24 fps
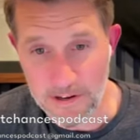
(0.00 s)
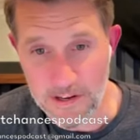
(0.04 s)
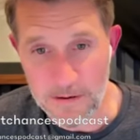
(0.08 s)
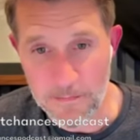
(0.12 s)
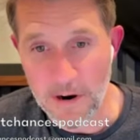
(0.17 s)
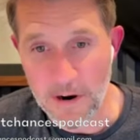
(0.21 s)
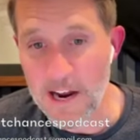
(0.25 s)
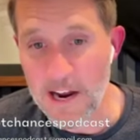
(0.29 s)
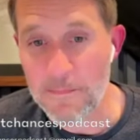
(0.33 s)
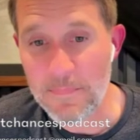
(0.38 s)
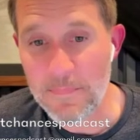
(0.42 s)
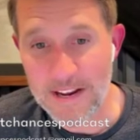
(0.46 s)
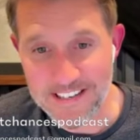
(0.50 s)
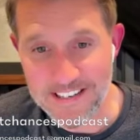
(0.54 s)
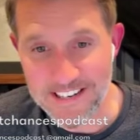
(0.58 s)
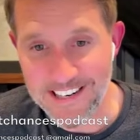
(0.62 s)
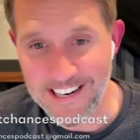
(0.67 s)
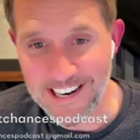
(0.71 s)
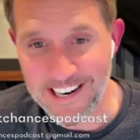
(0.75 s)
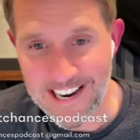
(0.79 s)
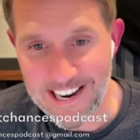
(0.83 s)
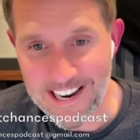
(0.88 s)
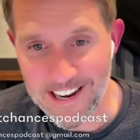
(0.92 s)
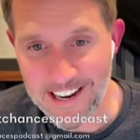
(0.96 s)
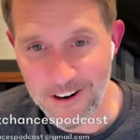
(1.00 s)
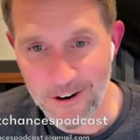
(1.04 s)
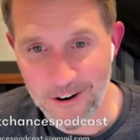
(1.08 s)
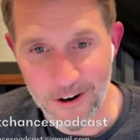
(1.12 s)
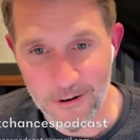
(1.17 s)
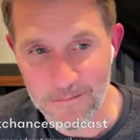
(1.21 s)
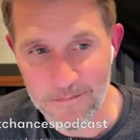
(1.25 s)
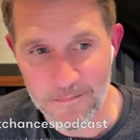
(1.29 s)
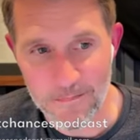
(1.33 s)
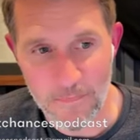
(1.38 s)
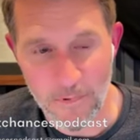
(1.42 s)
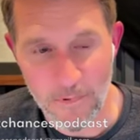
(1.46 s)
in my opinion, I had
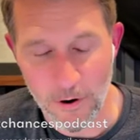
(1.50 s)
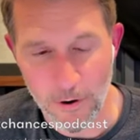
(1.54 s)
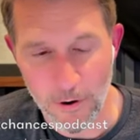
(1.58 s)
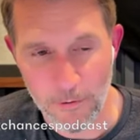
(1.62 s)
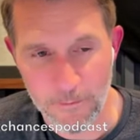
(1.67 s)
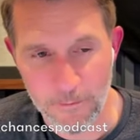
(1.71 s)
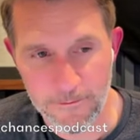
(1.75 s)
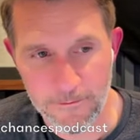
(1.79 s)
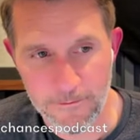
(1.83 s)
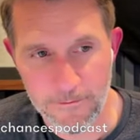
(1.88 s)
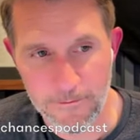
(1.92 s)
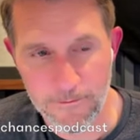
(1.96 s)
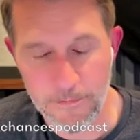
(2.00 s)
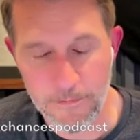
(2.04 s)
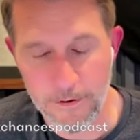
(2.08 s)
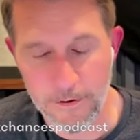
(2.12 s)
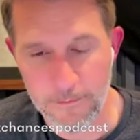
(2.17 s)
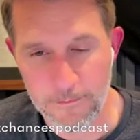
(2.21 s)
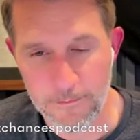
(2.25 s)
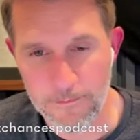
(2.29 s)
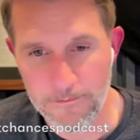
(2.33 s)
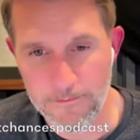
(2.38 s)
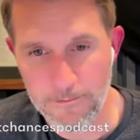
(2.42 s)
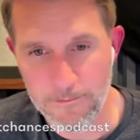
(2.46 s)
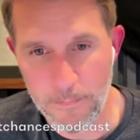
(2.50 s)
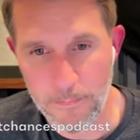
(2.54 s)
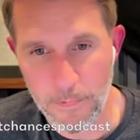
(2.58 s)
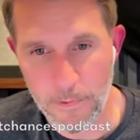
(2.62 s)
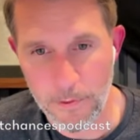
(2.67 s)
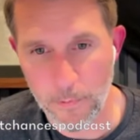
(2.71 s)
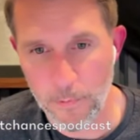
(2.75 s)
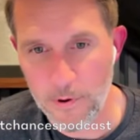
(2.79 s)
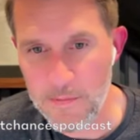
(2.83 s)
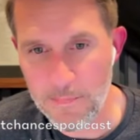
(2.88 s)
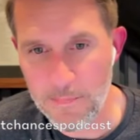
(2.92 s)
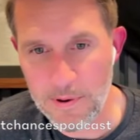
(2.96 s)
our our the
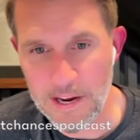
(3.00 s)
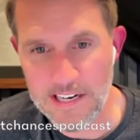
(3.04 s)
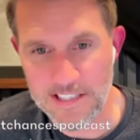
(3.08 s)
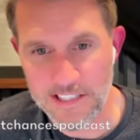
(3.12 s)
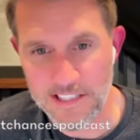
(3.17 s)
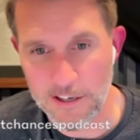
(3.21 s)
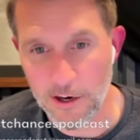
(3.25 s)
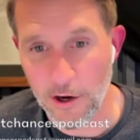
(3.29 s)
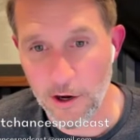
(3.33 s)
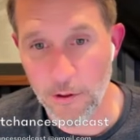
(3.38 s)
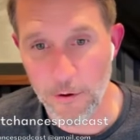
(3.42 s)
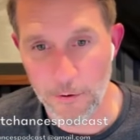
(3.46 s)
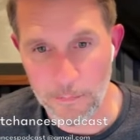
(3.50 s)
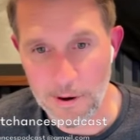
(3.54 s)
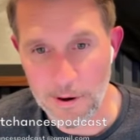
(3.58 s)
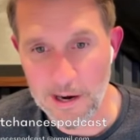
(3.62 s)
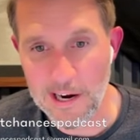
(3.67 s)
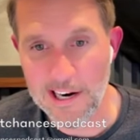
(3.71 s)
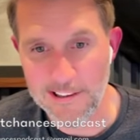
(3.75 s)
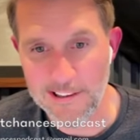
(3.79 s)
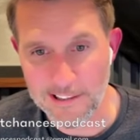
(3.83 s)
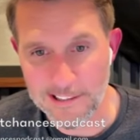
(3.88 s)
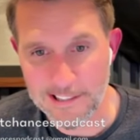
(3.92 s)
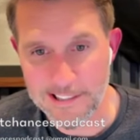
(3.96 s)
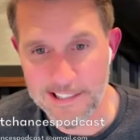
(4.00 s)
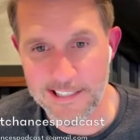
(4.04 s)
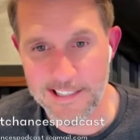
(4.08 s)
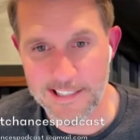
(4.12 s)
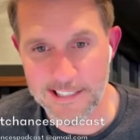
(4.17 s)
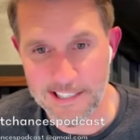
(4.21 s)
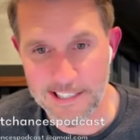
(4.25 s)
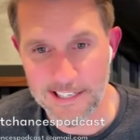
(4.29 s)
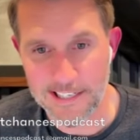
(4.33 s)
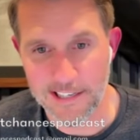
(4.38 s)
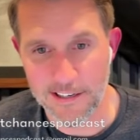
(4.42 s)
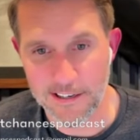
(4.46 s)
three best other
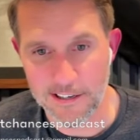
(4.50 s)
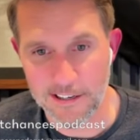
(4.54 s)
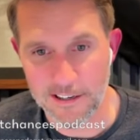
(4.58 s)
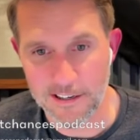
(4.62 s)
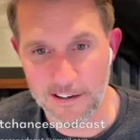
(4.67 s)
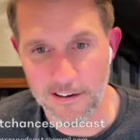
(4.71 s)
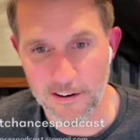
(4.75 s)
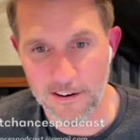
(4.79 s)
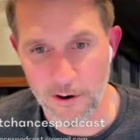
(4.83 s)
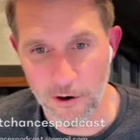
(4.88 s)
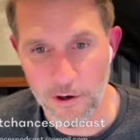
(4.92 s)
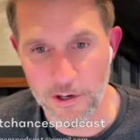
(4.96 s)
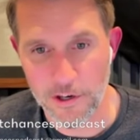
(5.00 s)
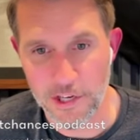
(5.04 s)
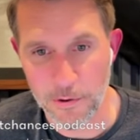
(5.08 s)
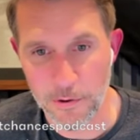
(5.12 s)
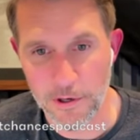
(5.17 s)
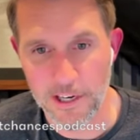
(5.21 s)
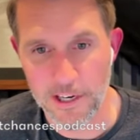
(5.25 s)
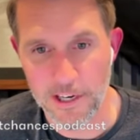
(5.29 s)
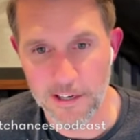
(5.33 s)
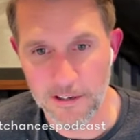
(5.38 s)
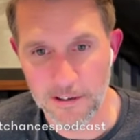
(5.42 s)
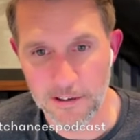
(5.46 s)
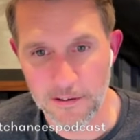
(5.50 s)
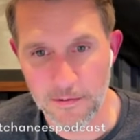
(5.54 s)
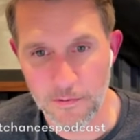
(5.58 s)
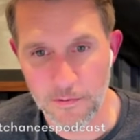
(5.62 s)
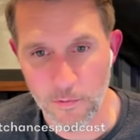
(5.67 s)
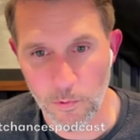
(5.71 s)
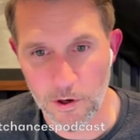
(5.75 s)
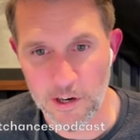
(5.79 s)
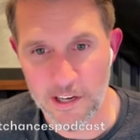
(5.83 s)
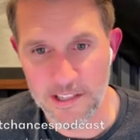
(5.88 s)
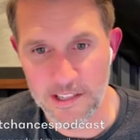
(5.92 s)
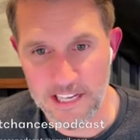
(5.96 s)
pilots in our unit
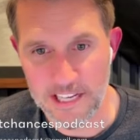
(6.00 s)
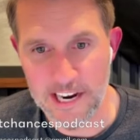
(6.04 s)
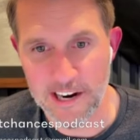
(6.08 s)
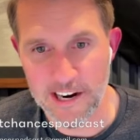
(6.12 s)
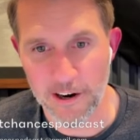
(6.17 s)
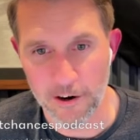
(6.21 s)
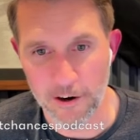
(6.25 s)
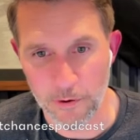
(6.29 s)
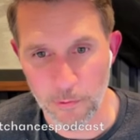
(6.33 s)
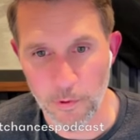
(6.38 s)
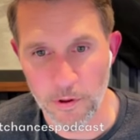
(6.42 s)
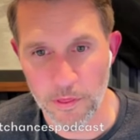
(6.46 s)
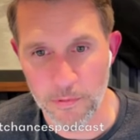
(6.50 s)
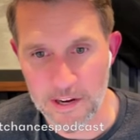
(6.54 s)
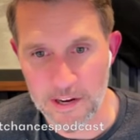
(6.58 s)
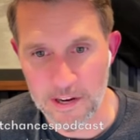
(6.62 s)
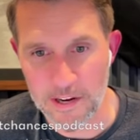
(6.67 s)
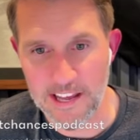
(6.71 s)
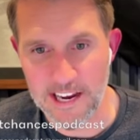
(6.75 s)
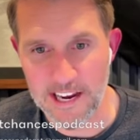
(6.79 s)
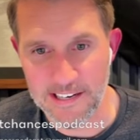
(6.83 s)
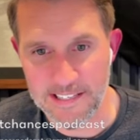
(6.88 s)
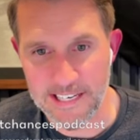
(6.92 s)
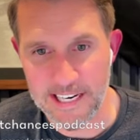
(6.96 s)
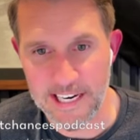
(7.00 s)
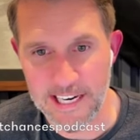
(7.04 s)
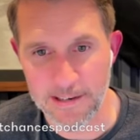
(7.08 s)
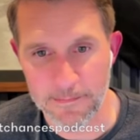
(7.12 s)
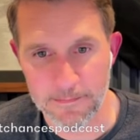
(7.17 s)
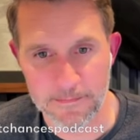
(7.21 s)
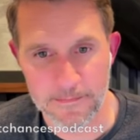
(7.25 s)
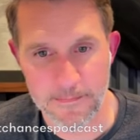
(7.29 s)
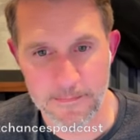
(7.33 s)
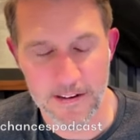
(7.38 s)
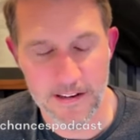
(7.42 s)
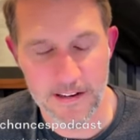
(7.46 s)
were in the air with me that day,
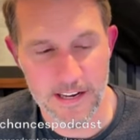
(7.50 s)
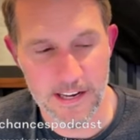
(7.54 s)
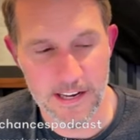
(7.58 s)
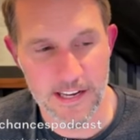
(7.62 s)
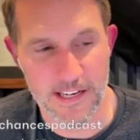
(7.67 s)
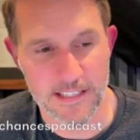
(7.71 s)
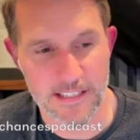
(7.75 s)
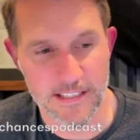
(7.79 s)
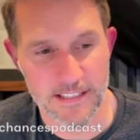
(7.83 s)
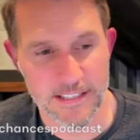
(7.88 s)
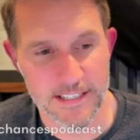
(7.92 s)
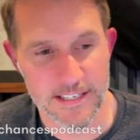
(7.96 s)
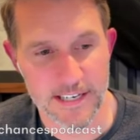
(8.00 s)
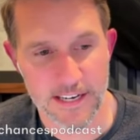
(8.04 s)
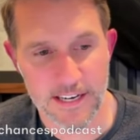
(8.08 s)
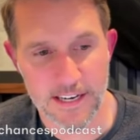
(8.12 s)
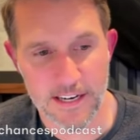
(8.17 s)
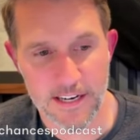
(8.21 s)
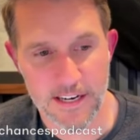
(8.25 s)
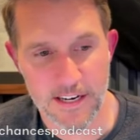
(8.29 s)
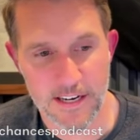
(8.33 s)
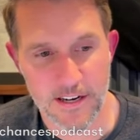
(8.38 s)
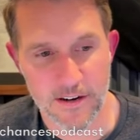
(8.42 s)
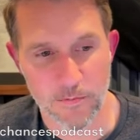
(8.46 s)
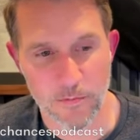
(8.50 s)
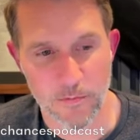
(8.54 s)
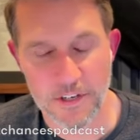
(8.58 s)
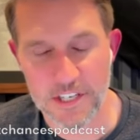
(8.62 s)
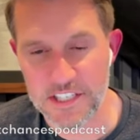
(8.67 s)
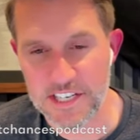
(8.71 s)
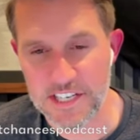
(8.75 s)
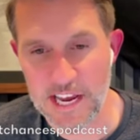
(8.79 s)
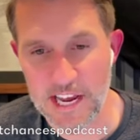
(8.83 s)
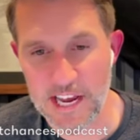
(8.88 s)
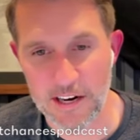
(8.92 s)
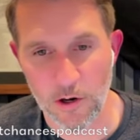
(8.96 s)
and we
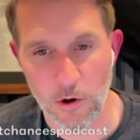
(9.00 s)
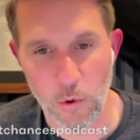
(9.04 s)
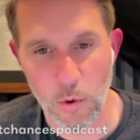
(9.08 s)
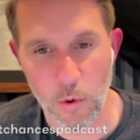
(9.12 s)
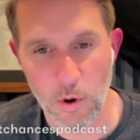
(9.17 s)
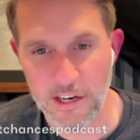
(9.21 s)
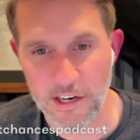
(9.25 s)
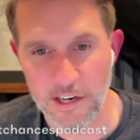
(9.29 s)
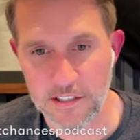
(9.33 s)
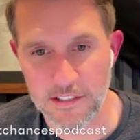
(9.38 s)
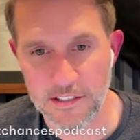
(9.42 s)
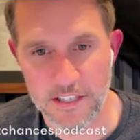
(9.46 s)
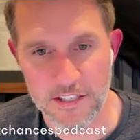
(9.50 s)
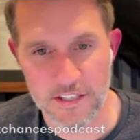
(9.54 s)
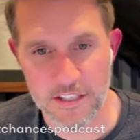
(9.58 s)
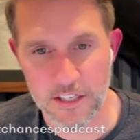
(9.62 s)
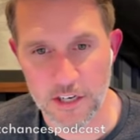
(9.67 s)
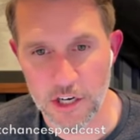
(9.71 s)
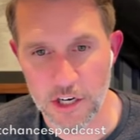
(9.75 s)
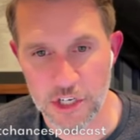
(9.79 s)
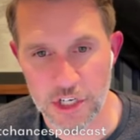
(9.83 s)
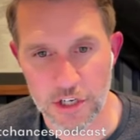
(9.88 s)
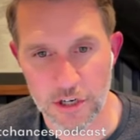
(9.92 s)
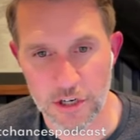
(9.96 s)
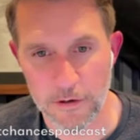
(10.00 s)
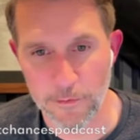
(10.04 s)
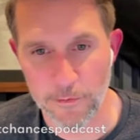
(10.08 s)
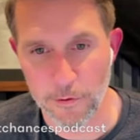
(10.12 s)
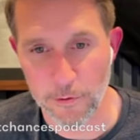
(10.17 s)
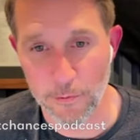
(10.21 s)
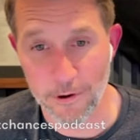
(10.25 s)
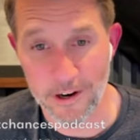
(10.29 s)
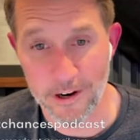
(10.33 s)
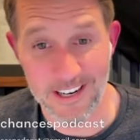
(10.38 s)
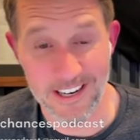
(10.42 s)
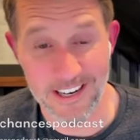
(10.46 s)
just had a quick discussion over
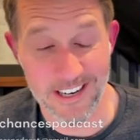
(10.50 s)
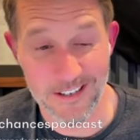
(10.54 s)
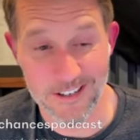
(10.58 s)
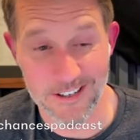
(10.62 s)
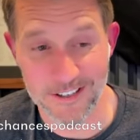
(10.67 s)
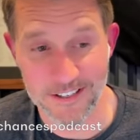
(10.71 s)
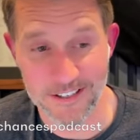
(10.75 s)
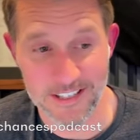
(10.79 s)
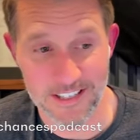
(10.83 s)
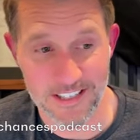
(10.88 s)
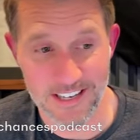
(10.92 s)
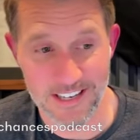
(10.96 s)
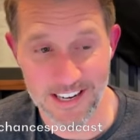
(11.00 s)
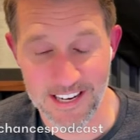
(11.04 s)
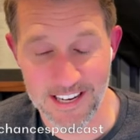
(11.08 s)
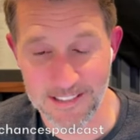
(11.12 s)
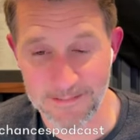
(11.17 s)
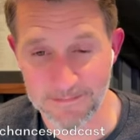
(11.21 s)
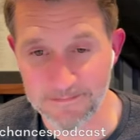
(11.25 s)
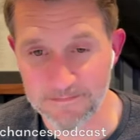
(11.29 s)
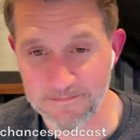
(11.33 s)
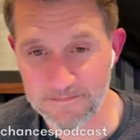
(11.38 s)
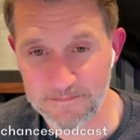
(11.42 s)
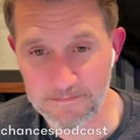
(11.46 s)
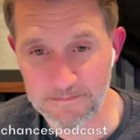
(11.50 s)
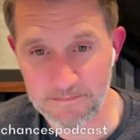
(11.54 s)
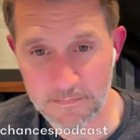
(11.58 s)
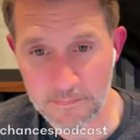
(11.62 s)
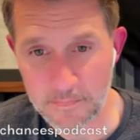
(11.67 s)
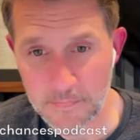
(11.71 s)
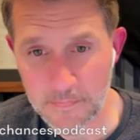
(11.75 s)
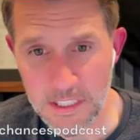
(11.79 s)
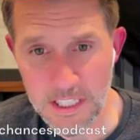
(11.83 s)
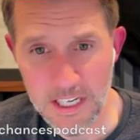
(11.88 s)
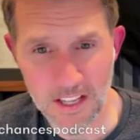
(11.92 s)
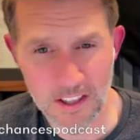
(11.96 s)
the radios, and
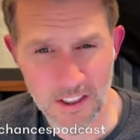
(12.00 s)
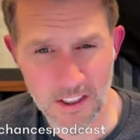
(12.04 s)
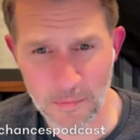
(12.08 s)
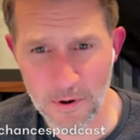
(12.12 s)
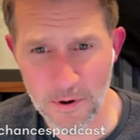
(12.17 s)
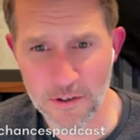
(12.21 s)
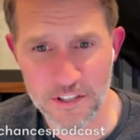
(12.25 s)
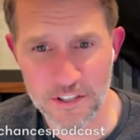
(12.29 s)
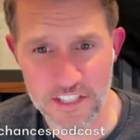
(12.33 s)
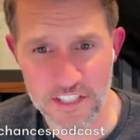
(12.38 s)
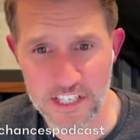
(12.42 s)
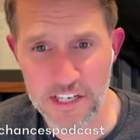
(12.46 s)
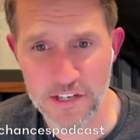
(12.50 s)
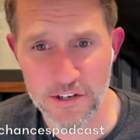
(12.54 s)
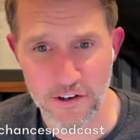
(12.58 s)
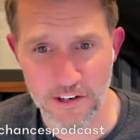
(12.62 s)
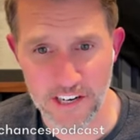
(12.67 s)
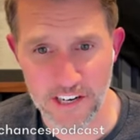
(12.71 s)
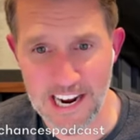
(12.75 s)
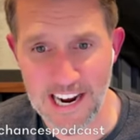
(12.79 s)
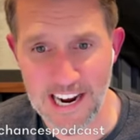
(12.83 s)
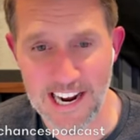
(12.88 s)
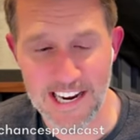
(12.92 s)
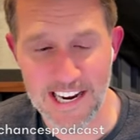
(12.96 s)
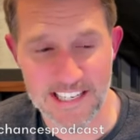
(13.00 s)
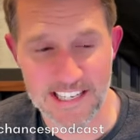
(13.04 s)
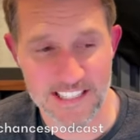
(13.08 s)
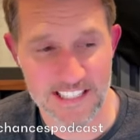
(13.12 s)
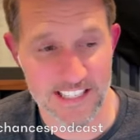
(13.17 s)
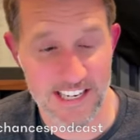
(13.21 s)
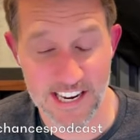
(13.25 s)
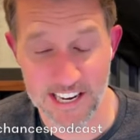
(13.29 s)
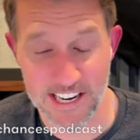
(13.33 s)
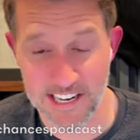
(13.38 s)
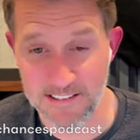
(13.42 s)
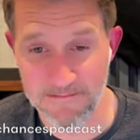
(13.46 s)
the most senior guy
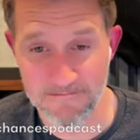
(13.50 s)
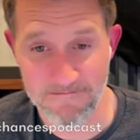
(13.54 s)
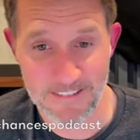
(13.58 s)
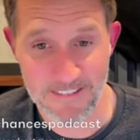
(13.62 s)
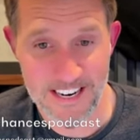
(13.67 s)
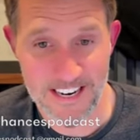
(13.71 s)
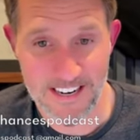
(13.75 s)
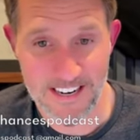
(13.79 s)
said,